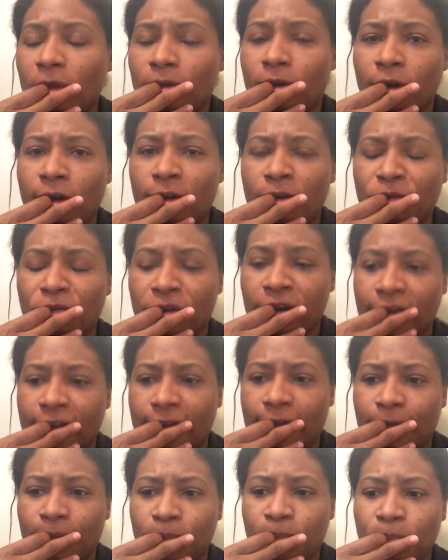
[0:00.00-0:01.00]

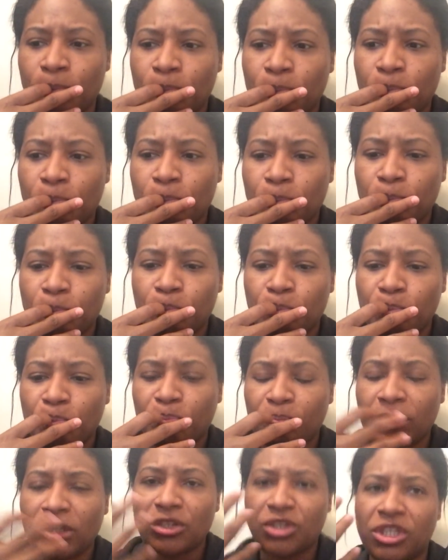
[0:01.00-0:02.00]
Girlfriend
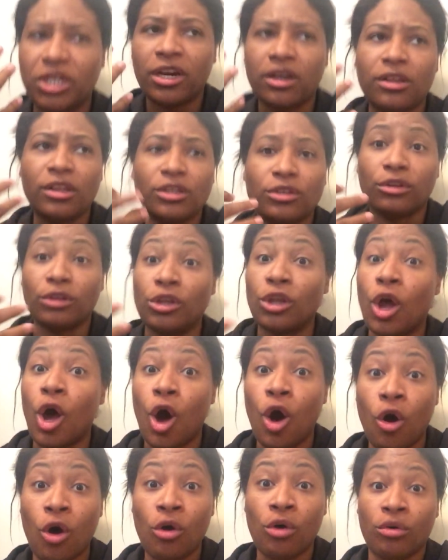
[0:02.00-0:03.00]
share this
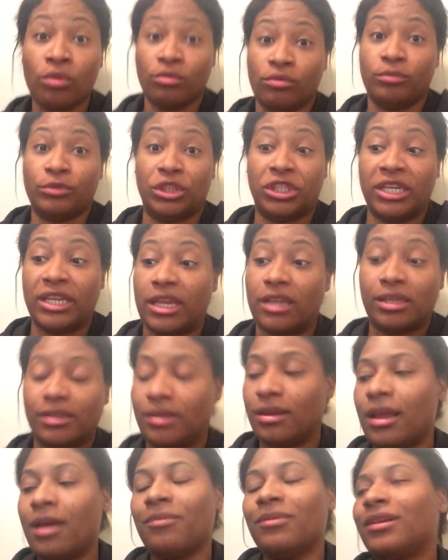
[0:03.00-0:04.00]
long
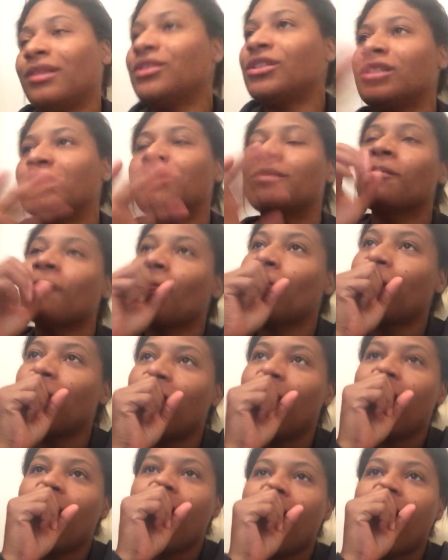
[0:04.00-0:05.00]
shit. I'm just,
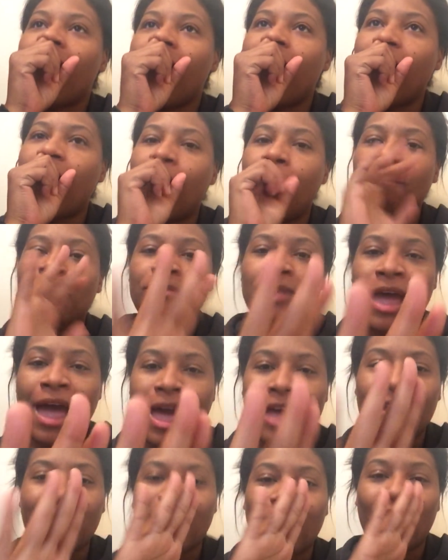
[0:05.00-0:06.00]
I'm
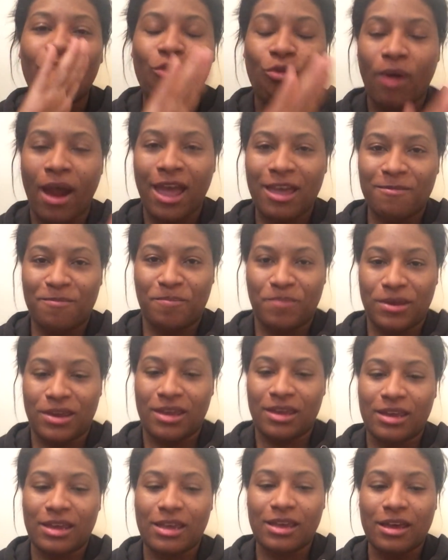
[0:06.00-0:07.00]
not
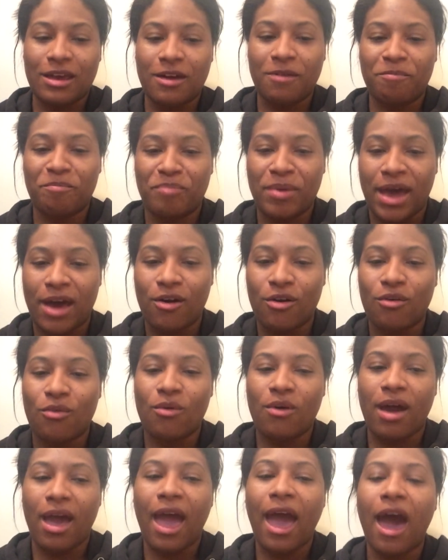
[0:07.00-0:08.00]
griping
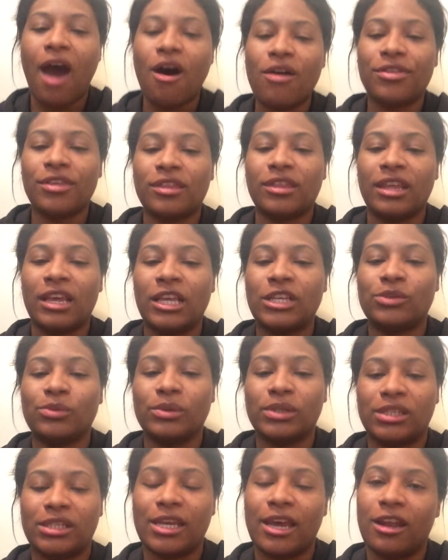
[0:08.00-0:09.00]
about how the things
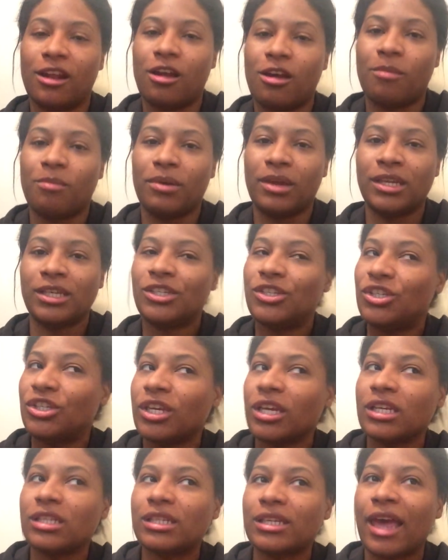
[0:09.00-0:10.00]
were set up. It's
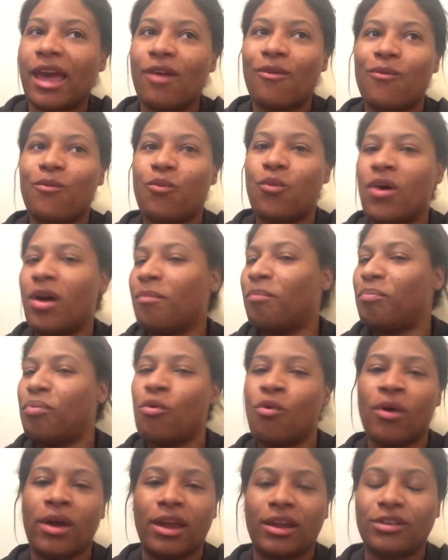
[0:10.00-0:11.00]
just, at what
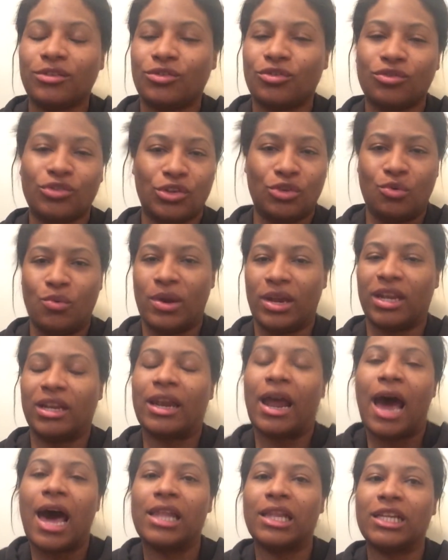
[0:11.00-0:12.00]
point do you
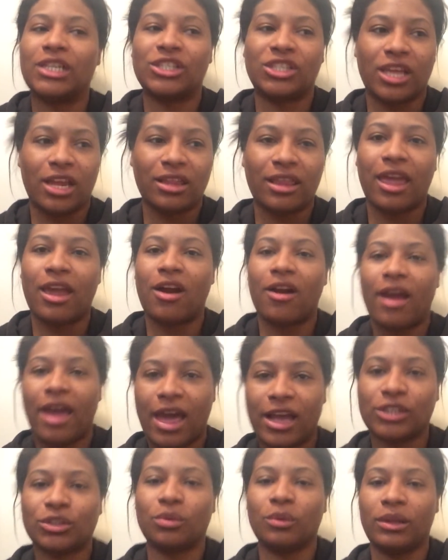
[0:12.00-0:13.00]
acknowledge that they are
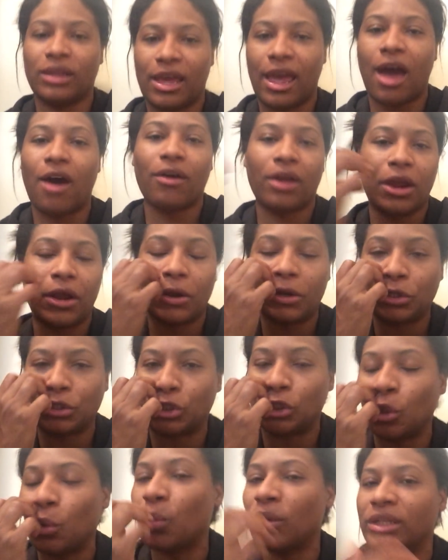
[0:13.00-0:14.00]
actually out here
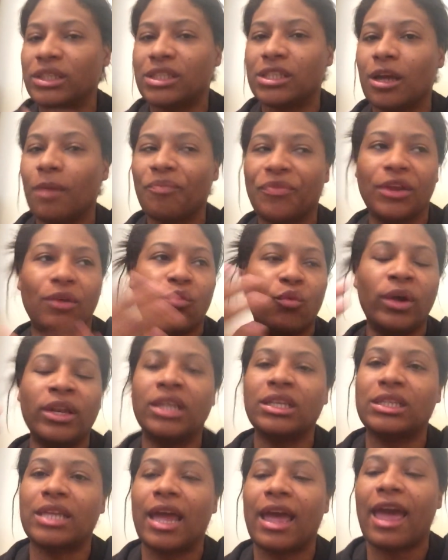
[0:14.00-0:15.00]
doing something?
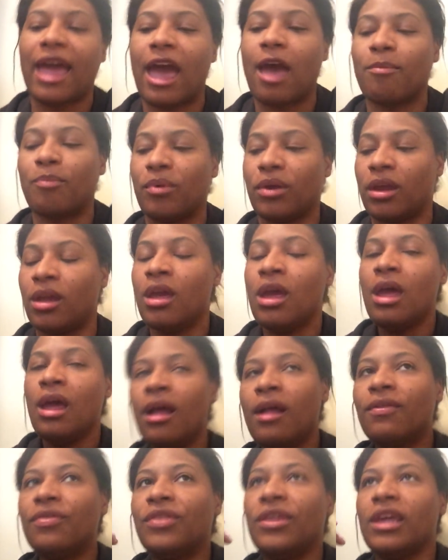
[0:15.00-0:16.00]
When does that happen?
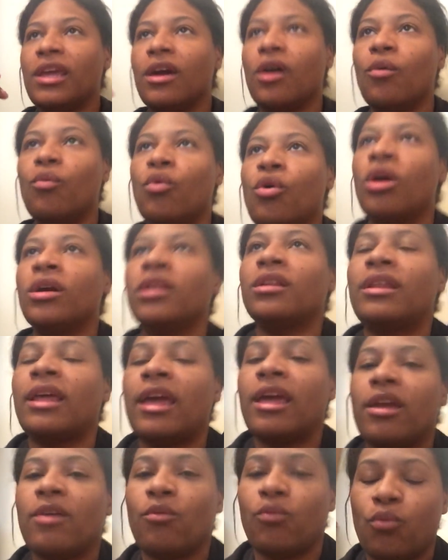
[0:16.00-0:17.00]
The award that
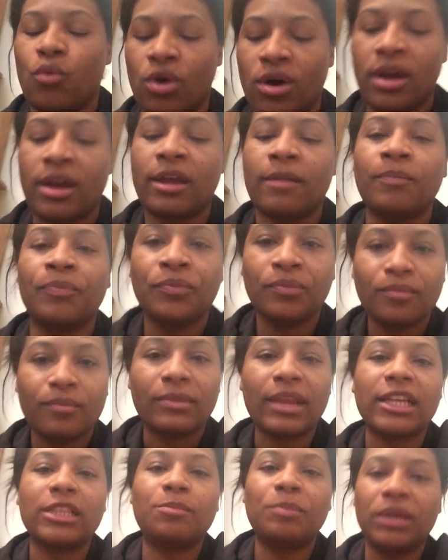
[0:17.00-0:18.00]
they won,
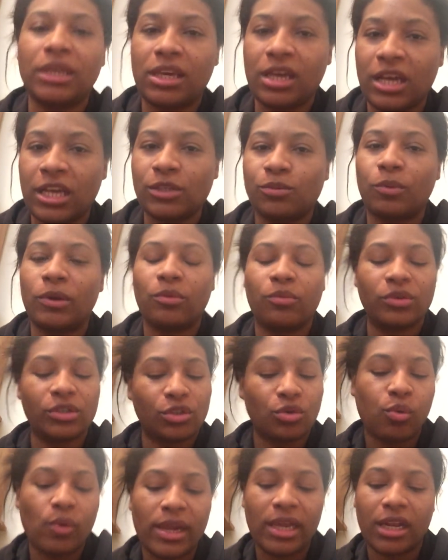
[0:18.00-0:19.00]
that's because we were
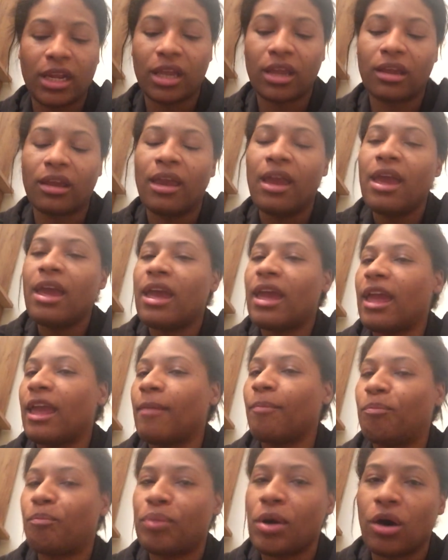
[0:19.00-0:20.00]
tweeting
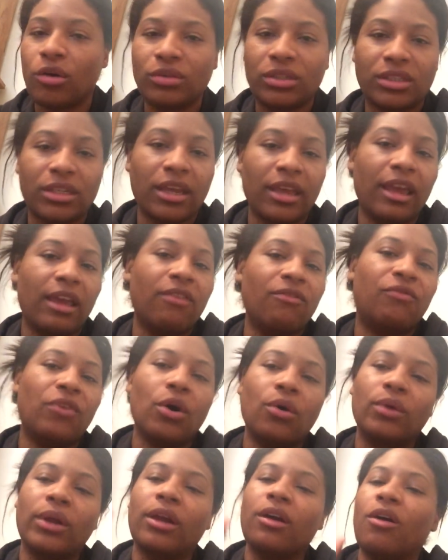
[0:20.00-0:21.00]
and posting and
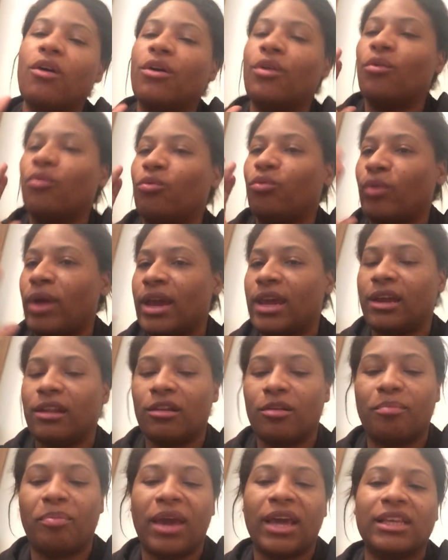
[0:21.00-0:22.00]
voting on a
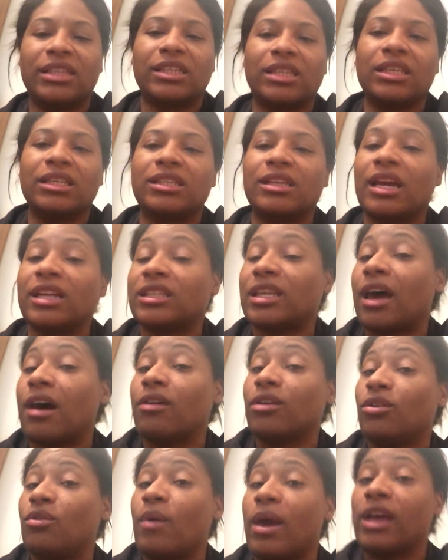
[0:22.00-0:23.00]
regular basis. That's
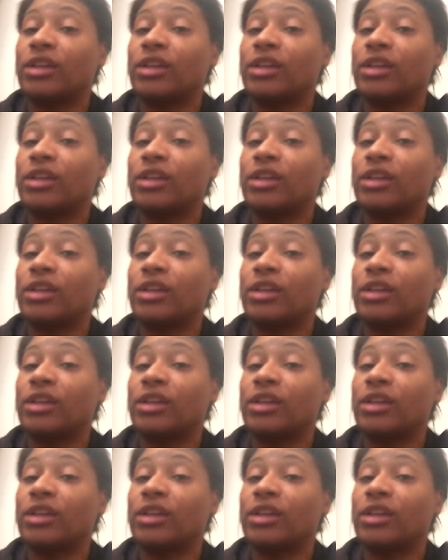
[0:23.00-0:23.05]
how you